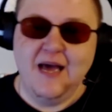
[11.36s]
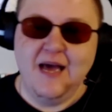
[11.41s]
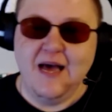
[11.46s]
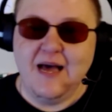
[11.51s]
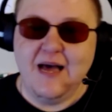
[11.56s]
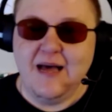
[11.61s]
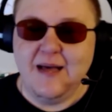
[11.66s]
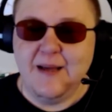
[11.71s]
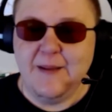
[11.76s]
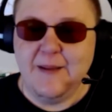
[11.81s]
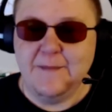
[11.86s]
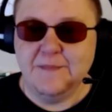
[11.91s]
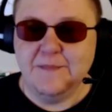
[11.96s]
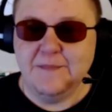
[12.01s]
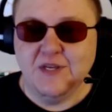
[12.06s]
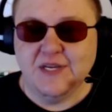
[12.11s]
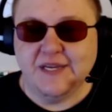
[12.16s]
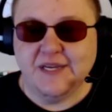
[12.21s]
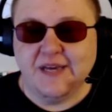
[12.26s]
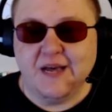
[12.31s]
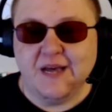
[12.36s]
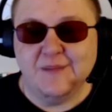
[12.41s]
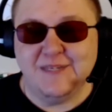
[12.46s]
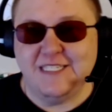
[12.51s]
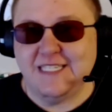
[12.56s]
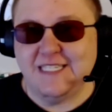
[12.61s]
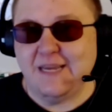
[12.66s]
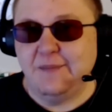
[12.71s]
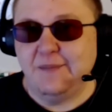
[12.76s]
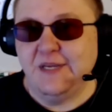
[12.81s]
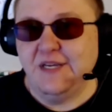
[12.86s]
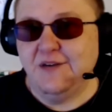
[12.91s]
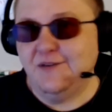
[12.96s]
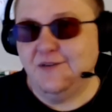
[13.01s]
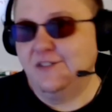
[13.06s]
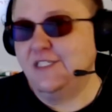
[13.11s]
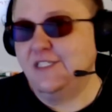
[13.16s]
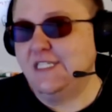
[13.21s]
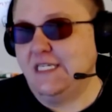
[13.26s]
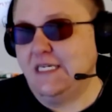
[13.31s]
You can call me Debbie
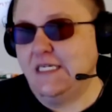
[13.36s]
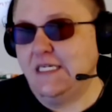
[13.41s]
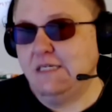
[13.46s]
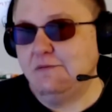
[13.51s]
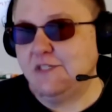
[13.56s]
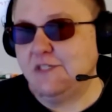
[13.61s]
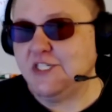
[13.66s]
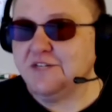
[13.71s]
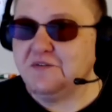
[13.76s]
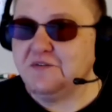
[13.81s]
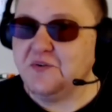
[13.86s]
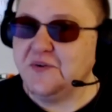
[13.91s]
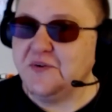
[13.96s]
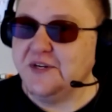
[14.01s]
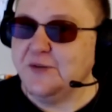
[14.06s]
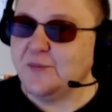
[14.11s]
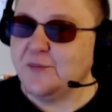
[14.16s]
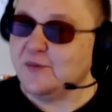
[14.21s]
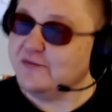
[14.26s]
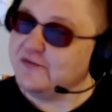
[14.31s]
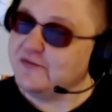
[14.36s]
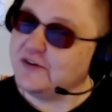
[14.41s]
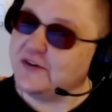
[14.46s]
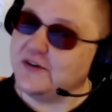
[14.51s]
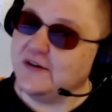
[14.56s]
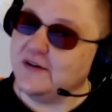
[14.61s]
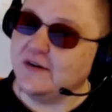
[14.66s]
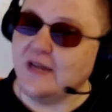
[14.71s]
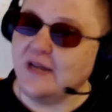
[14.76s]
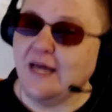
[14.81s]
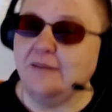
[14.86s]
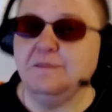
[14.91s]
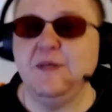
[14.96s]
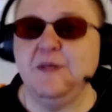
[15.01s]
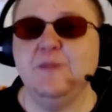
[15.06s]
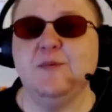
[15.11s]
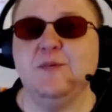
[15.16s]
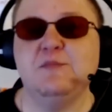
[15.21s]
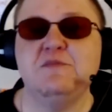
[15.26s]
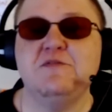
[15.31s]
or Dee, whichever one you prefer. A lot of
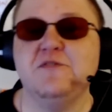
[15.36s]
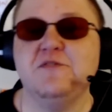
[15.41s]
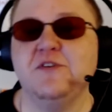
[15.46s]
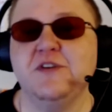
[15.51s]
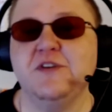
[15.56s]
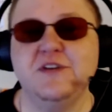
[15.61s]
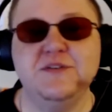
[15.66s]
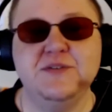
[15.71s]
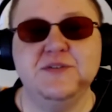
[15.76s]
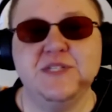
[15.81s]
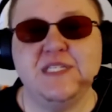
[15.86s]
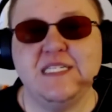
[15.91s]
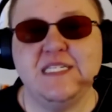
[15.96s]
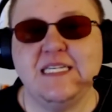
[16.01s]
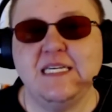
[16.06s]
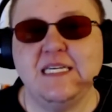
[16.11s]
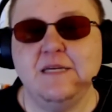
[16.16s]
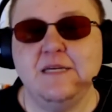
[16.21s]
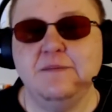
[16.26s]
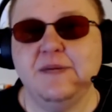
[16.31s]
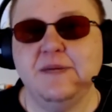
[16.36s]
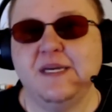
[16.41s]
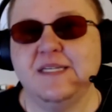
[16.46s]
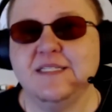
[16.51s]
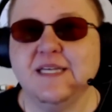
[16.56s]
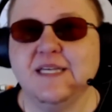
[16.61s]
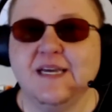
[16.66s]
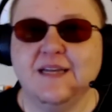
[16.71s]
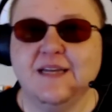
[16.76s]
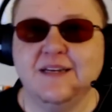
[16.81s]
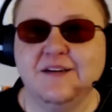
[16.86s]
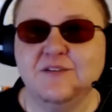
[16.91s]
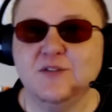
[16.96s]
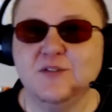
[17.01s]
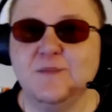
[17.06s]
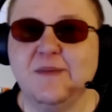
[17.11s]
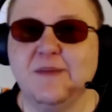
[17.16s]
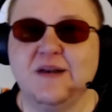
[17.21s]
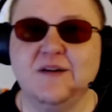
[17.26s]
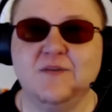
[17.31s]
people prefer to use Dee because it kind of goes
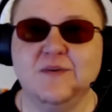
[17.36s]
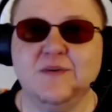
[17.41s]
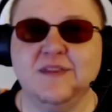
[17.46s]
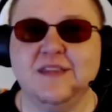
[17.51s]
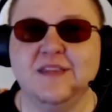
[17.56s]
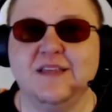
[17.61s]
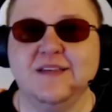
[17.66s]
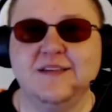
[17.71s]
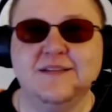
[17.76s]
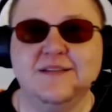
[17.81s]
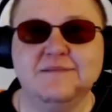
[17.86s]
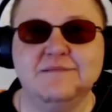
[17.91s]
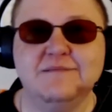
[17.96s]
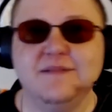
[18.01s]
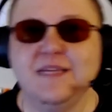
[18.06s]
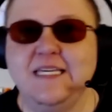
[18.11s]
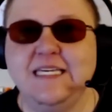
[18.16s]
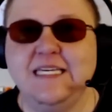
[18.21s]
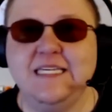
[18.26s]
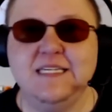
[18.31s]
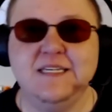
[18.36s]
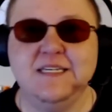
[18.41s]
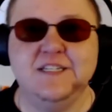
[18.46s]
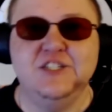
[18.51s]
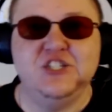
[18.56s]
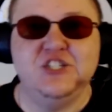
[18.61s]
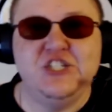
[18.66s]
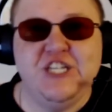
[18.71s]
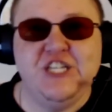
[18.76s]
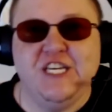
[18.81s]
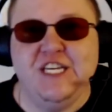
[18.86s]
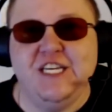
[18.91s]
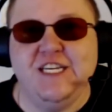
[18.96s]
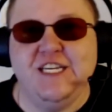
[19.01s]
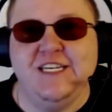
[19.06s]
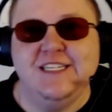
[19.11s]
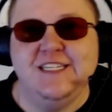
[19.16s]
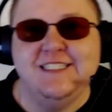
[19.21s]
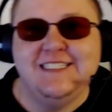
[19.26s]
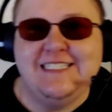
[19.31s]
better with the he,
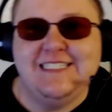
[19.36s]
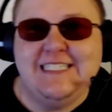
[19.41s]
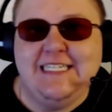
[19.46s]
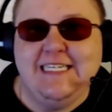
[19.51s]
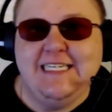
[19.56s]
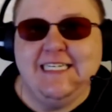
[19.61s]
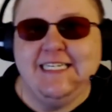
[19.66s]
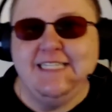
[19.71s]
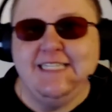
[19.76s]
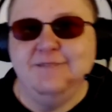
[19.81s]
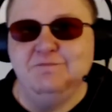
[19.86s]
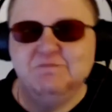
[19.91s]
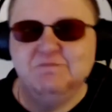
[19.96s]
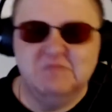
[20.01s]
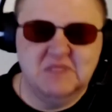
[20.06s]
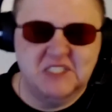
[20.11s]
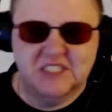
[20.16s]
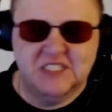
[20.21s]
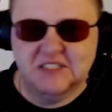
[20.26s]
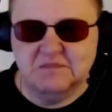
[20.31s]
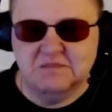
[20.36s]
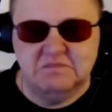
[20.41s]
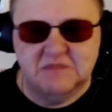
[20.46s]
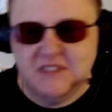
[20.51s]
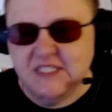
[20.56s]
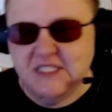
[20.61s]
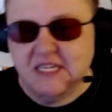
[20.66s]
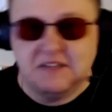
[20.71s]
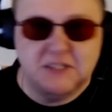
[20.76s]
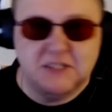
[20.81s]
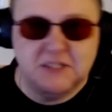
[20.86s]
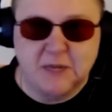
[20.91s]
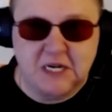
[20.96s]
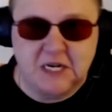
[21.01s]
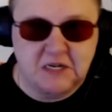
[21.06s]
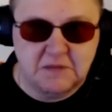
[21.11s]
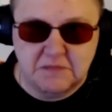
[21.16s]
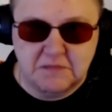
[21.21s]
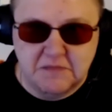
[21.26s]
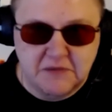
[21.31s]
she, Dee. Just sounds
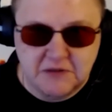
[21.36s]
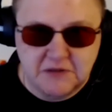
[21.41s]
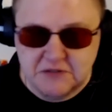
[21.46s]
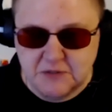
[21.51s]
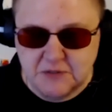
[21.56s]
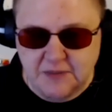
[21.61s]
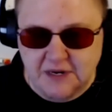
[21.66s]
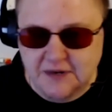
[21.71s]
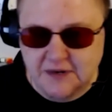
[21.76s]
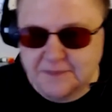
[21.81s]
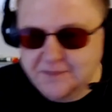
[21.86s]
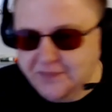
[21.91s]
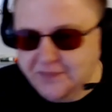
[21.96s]
better, goes better.